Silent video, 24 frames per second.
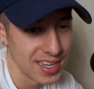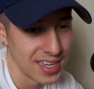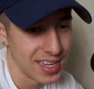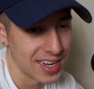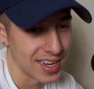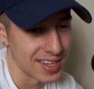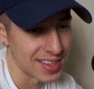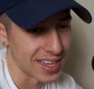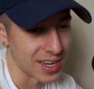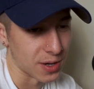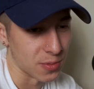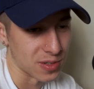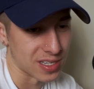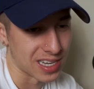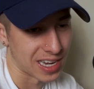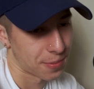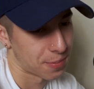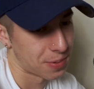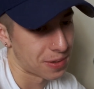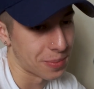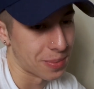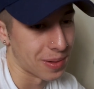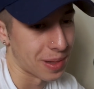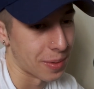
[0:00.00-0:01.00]
And then it was
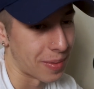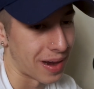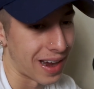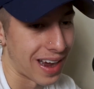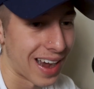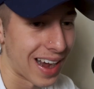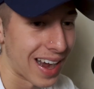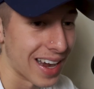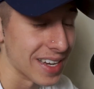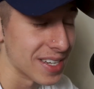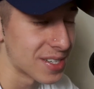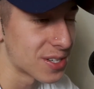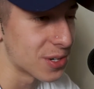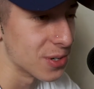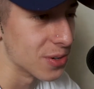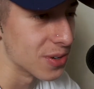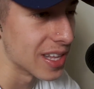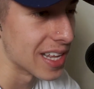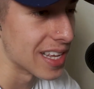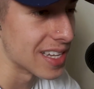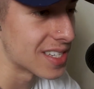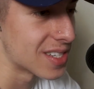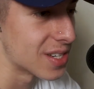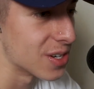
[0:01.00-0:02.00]
like people in my high school
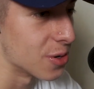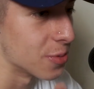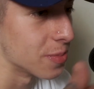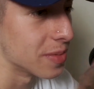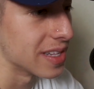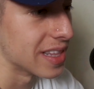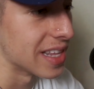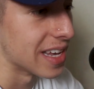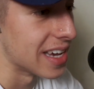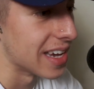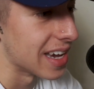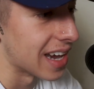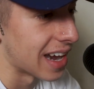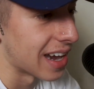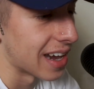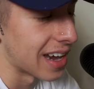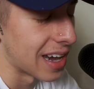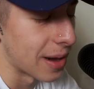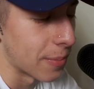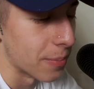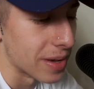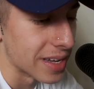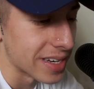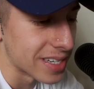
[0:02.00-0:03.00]
that told me that
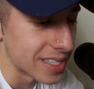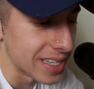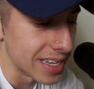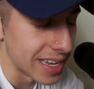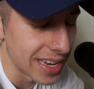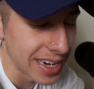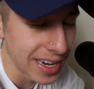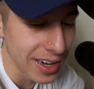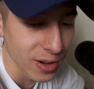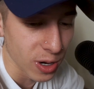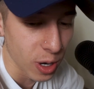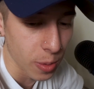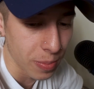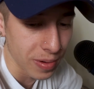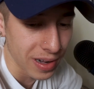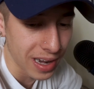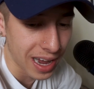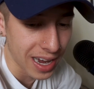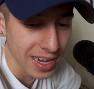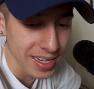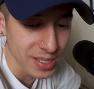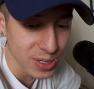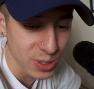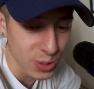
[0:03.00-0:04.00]
I messed their hair up in
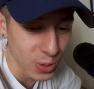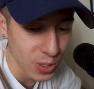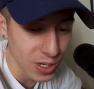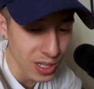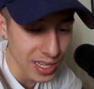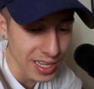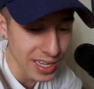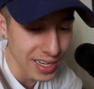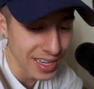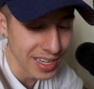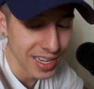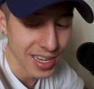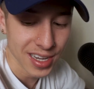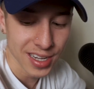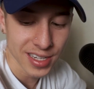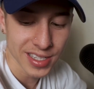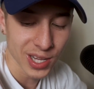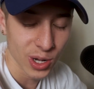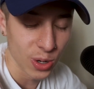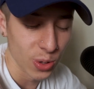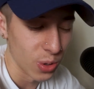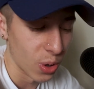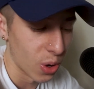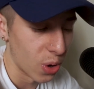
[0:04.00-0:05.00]
high school and
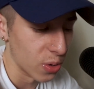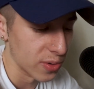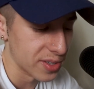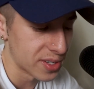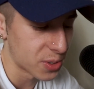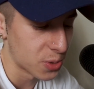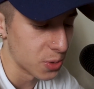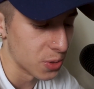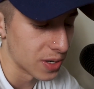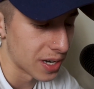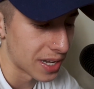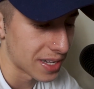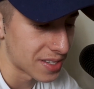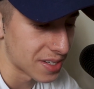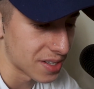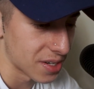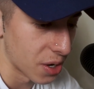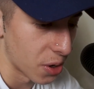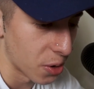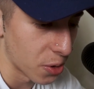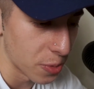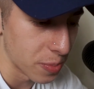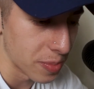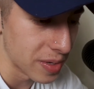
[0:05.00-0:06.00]
told the whole school not to
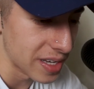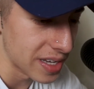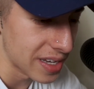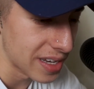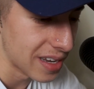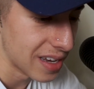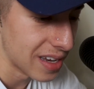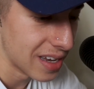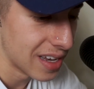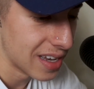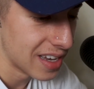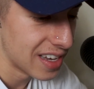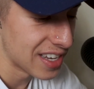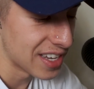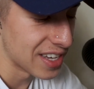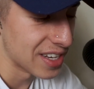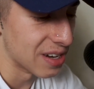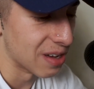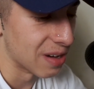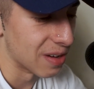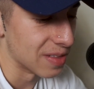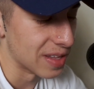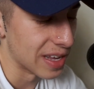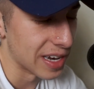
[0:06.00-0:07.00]
go to me.
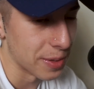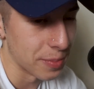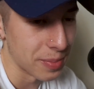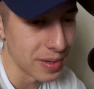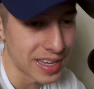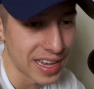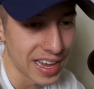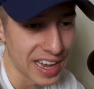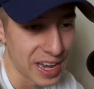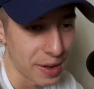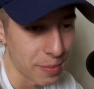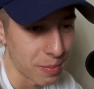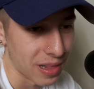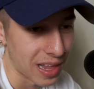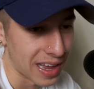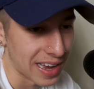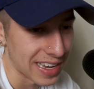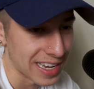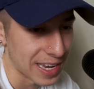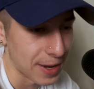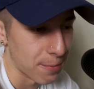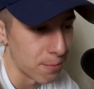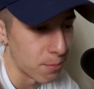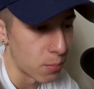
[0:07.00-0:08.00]
And then it became
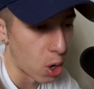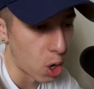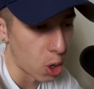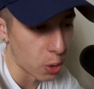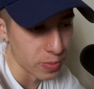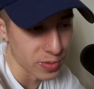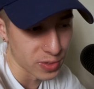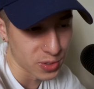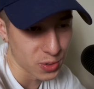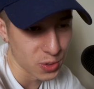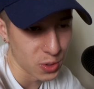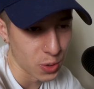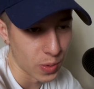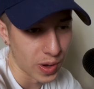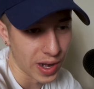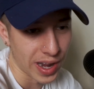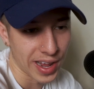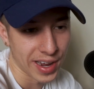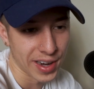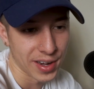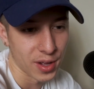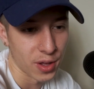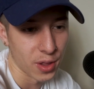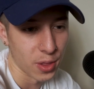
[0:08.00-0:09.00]
like in barber school when I
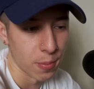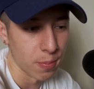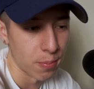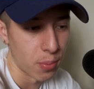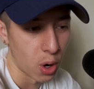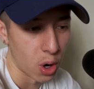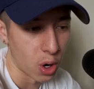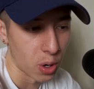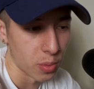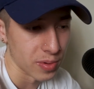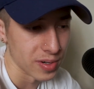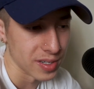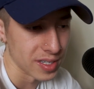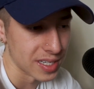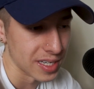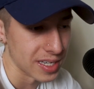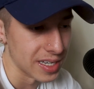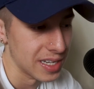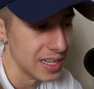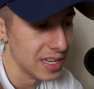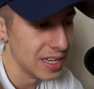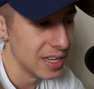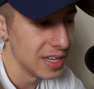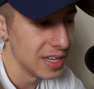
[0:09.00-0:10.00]
had other barbers and